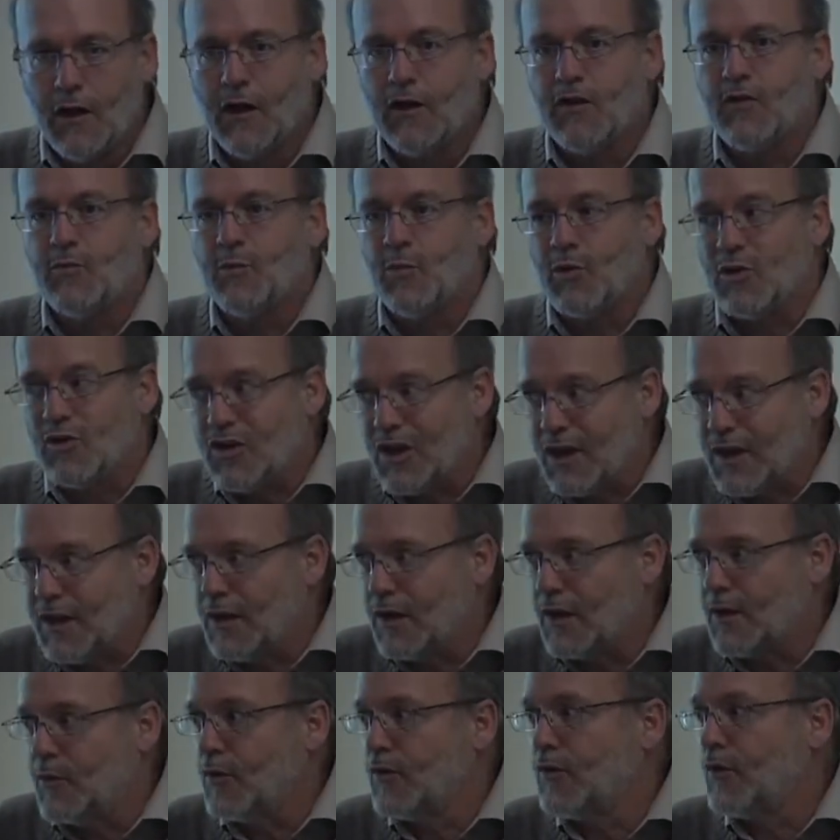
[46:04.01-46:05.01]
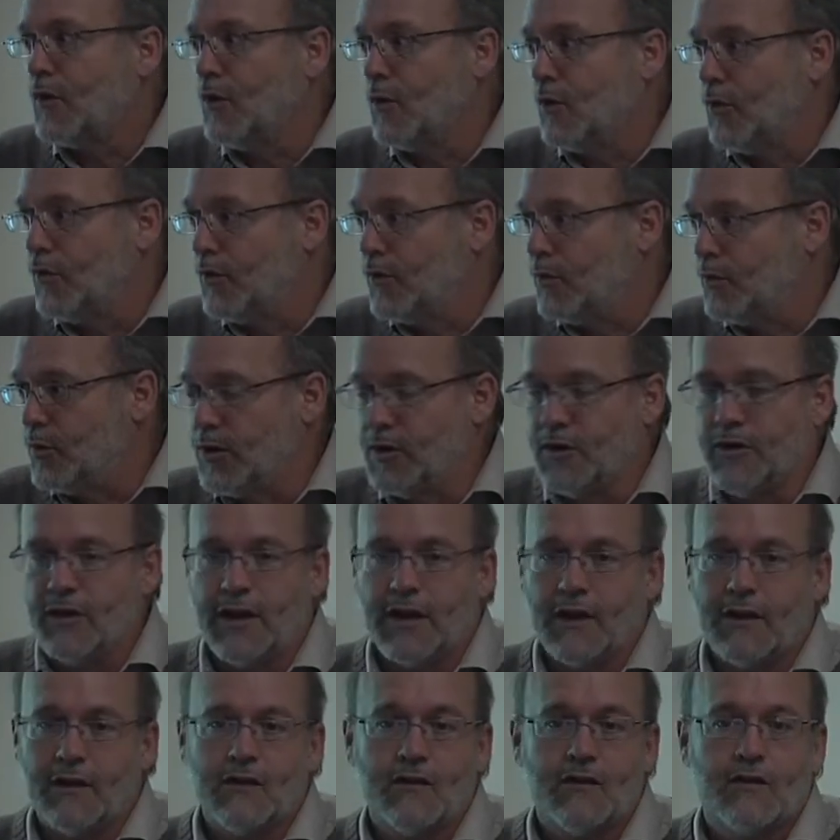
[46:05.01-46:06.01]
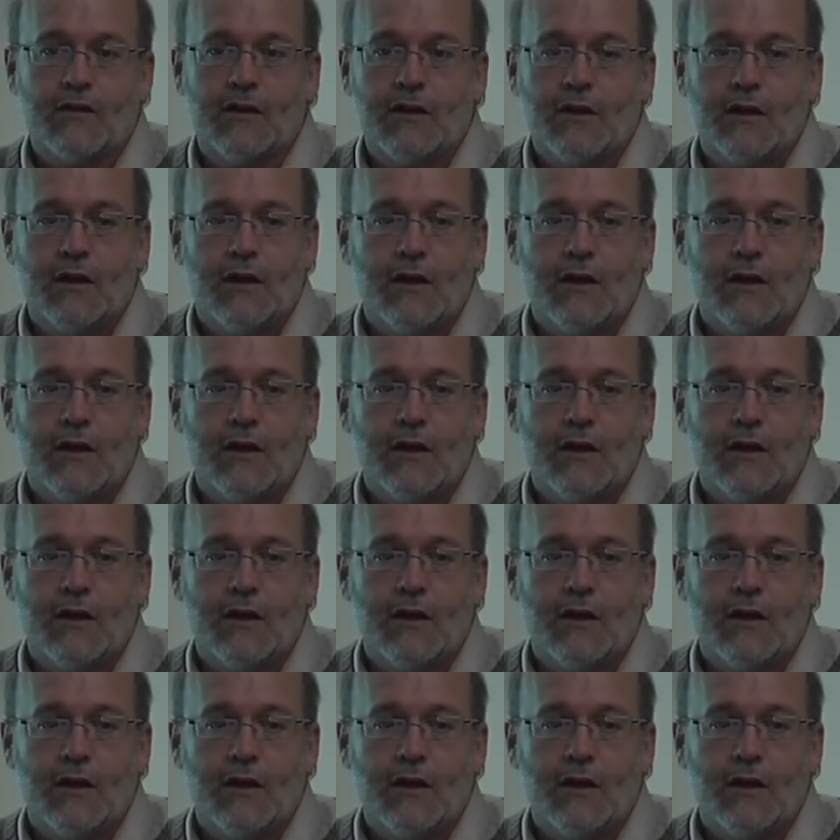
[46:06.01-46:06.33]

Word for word: it's particularly with older buildings